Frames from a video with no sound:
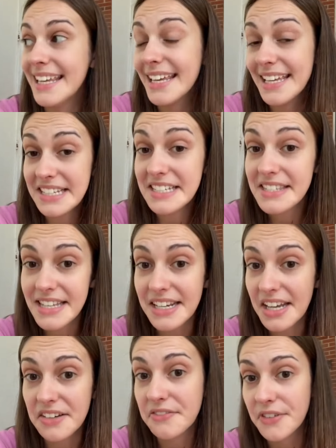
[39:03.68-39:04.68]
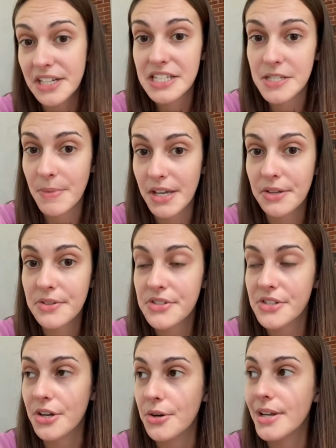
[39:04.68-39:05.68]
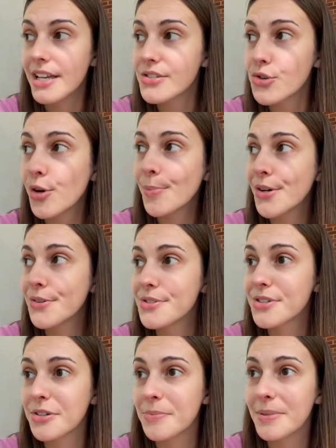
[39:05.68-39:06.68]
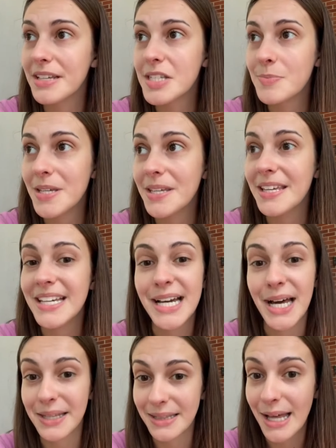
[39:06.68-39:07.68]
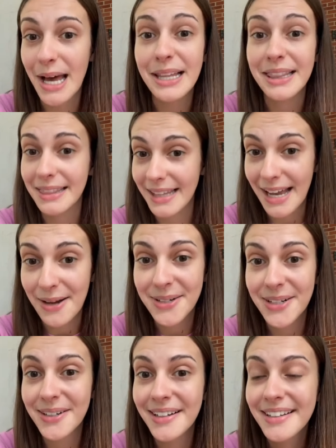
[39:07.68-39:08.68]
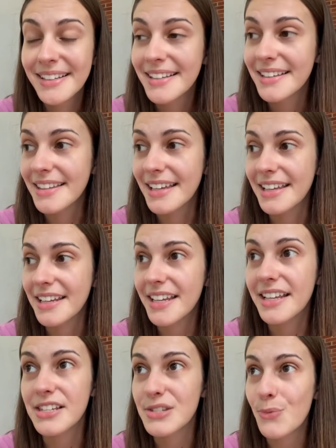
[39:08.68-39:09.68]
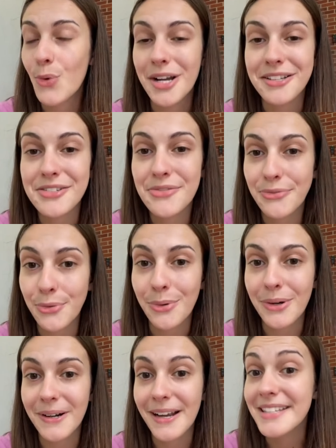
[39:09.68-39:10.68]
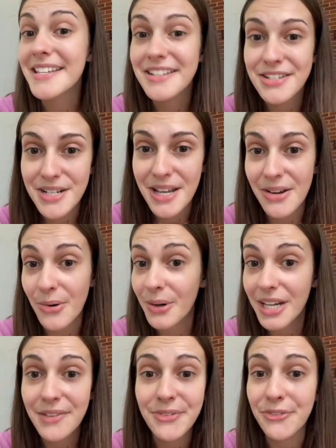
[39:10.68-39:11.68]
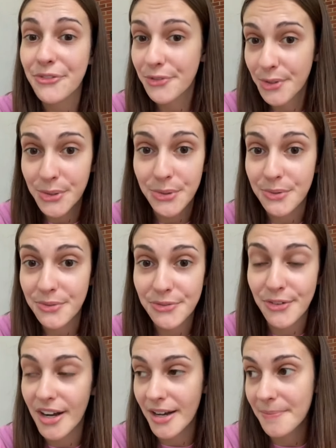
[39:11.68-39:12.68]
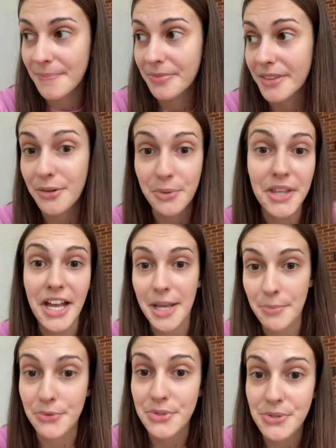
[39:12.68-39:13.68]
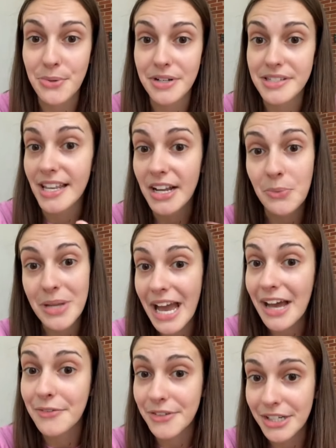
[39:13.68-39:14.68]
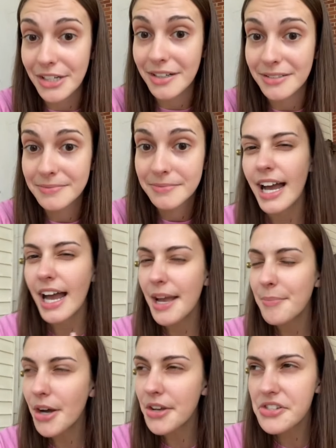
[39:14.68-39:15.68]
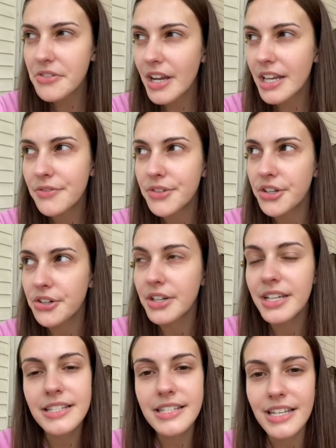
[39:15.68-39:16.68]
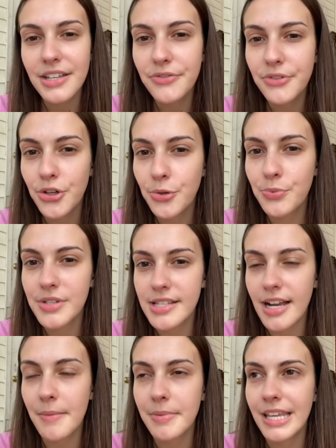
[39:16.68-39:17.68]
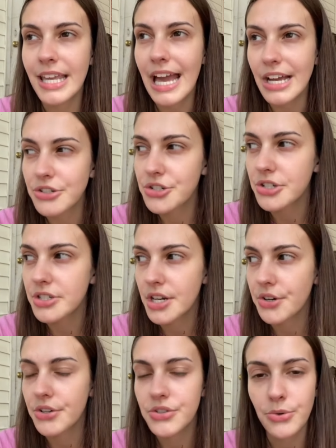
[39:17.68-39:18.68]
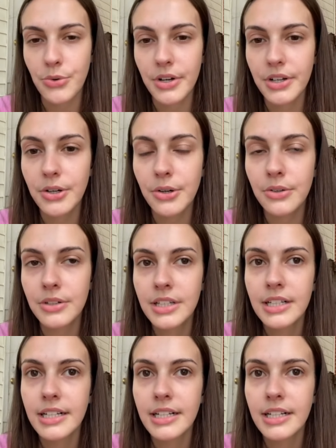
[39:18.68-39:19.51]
He is an unfixed male, so his hormones could be speaking a lot louder than his want for attention or even food from a reliable source like we have here. I'm also kind of curious if Coop was not being extraterritorial